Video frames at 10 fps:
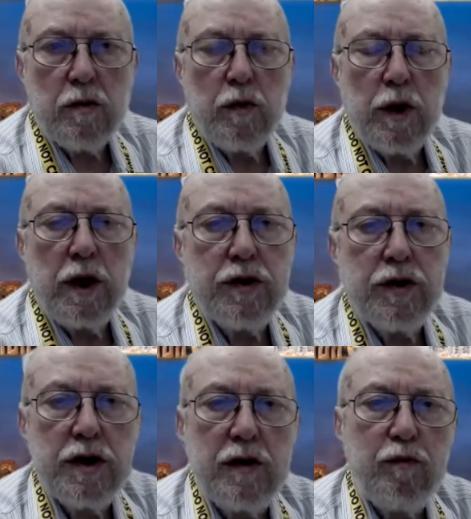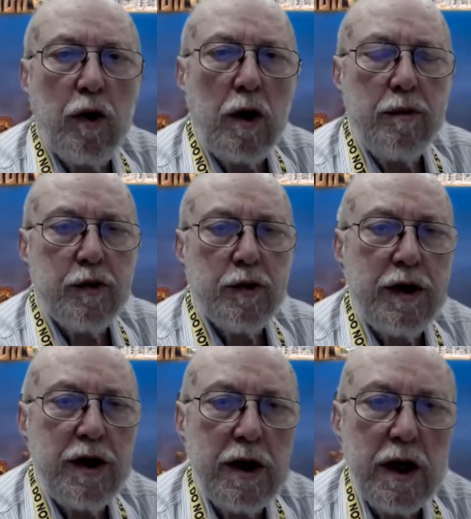with ulcers have problems with
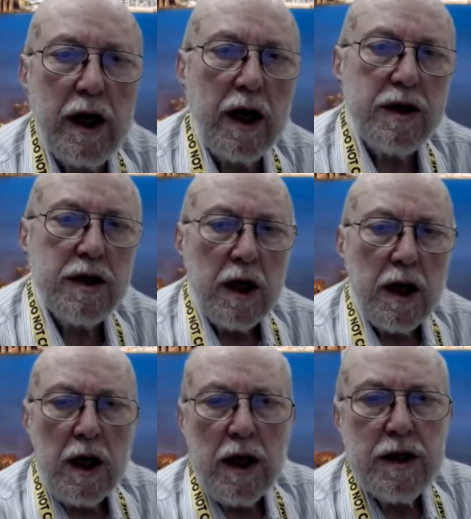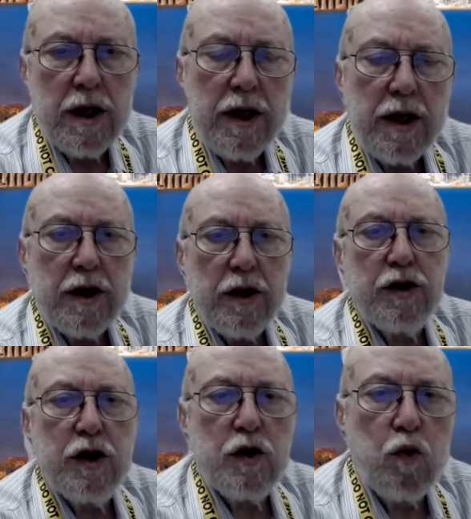TKIs is I think there's
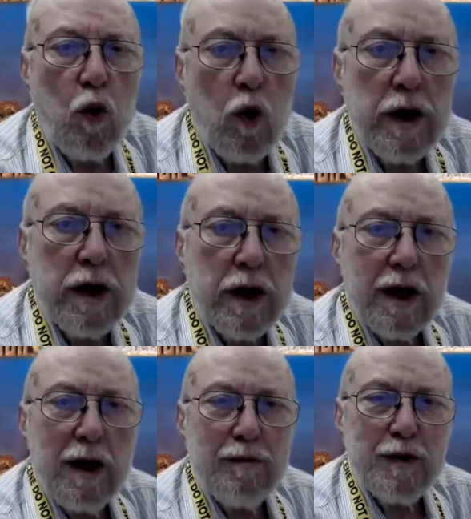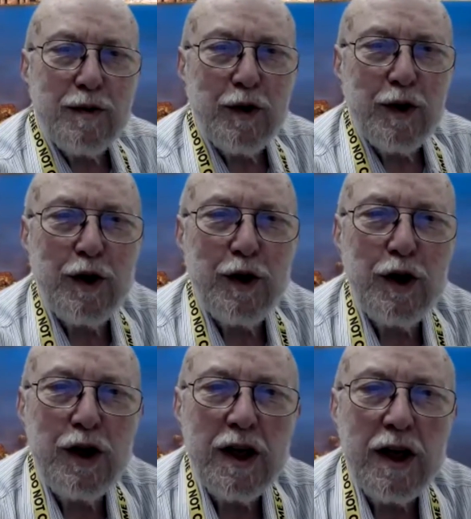this warning that comes with
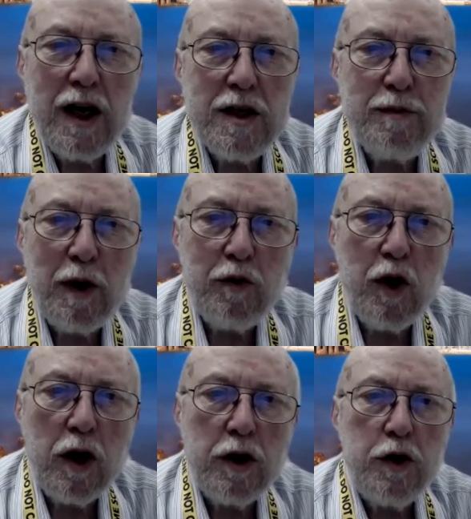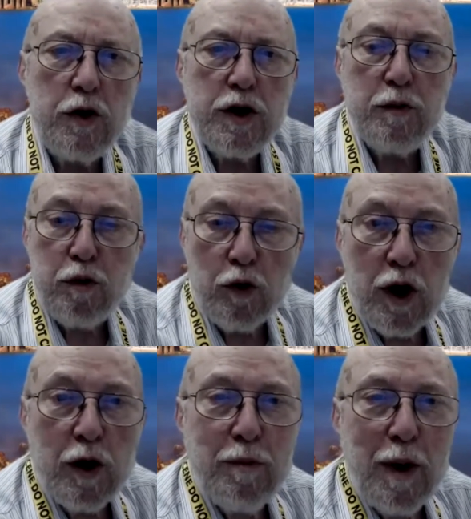TKIs about not using
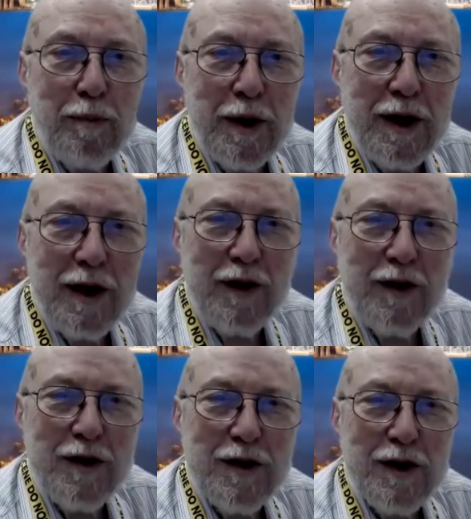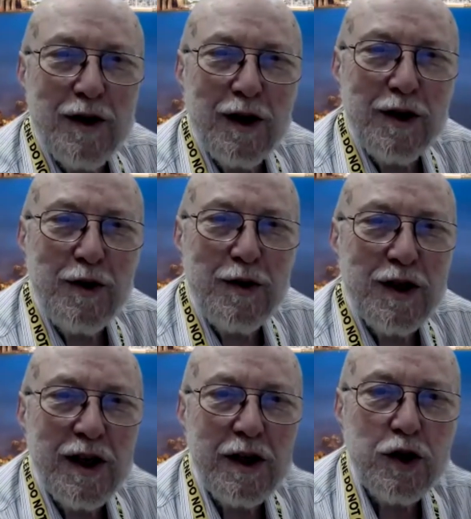proton pump inhibitors and not
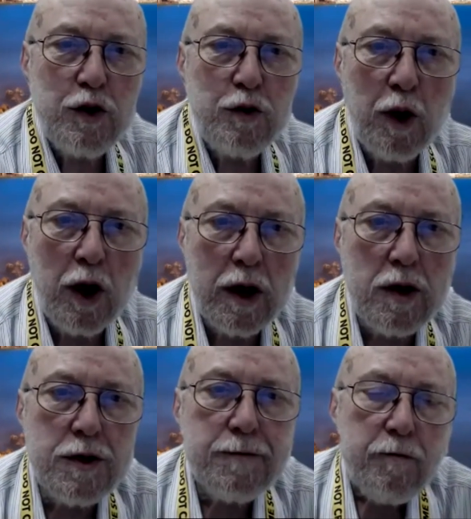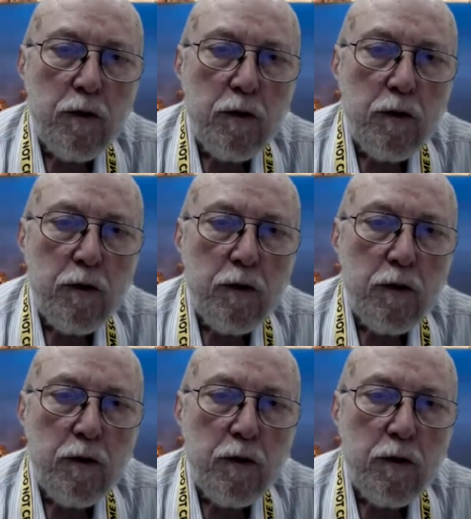using H2 blockers.